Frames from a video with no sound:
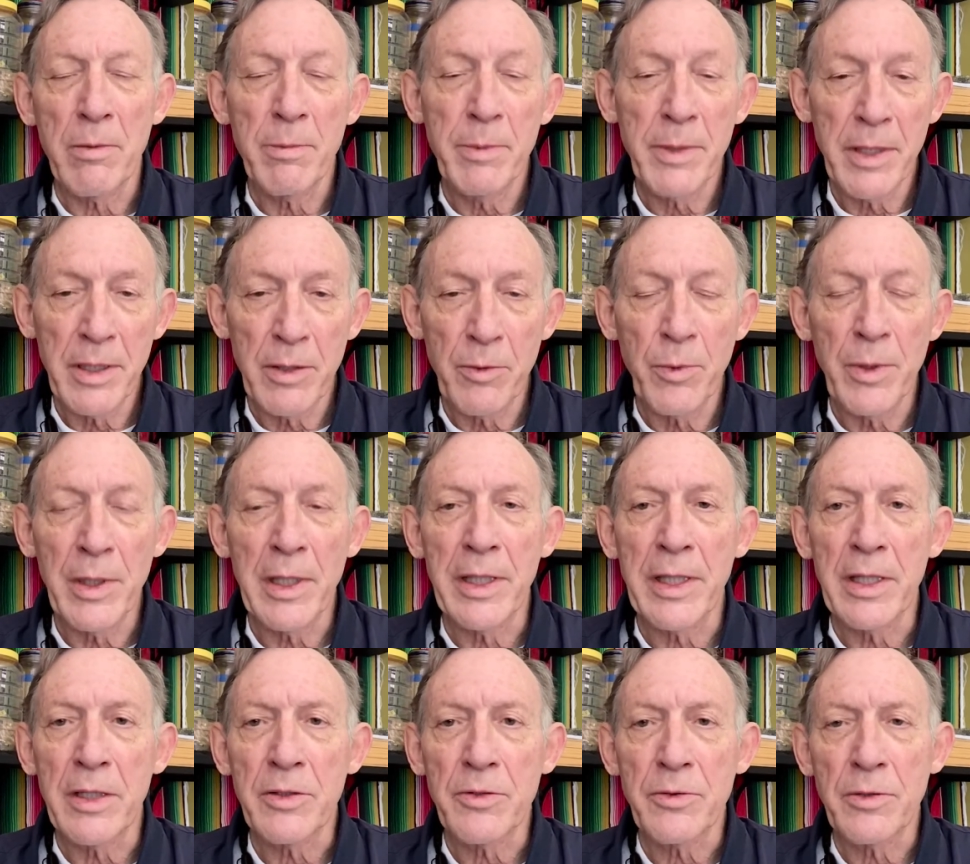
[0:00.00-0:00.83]
but it really
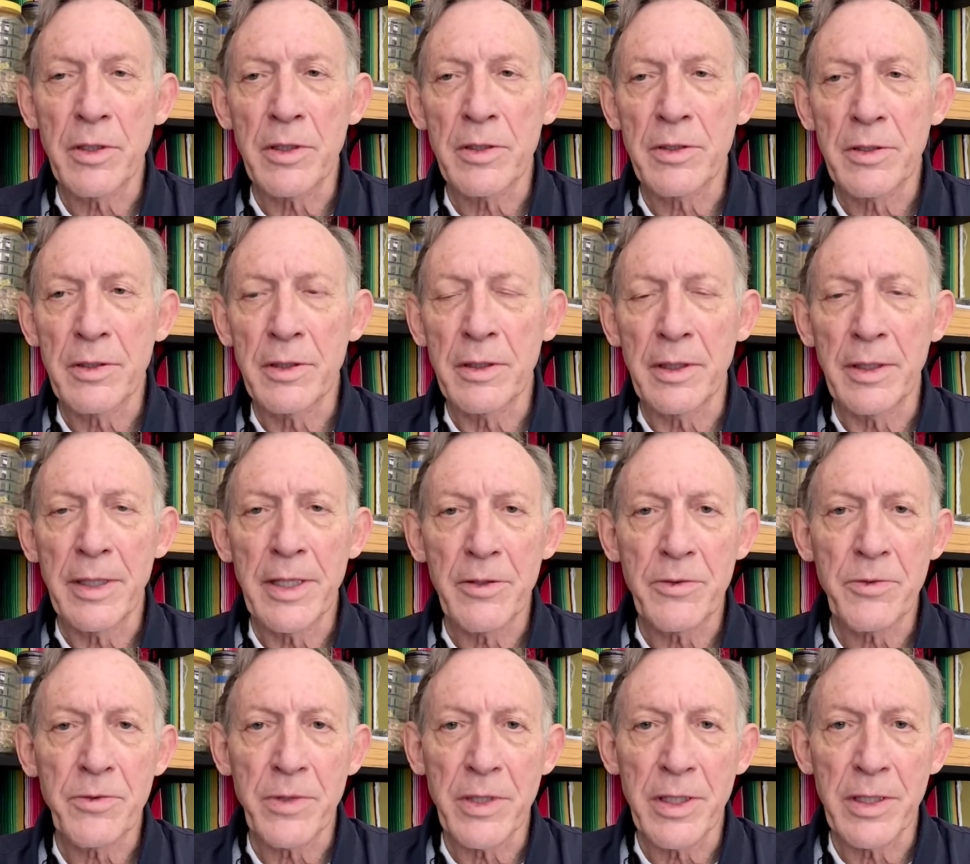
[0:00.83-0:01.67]
is just
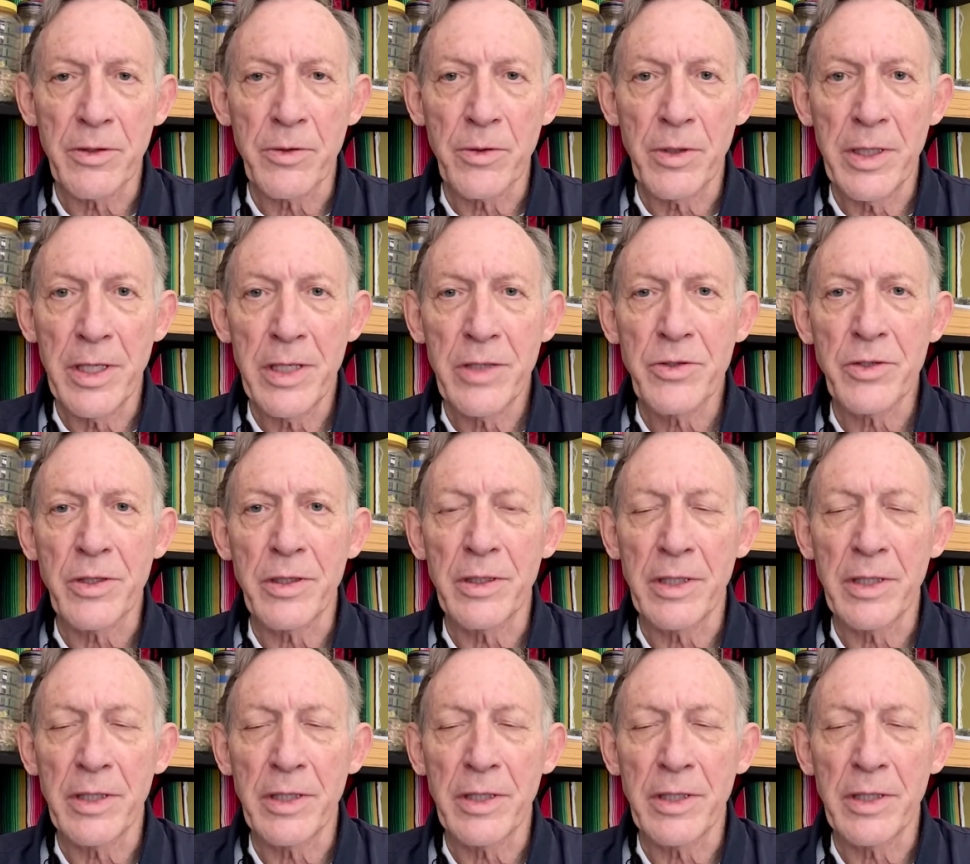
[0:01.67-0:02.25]
history and tradition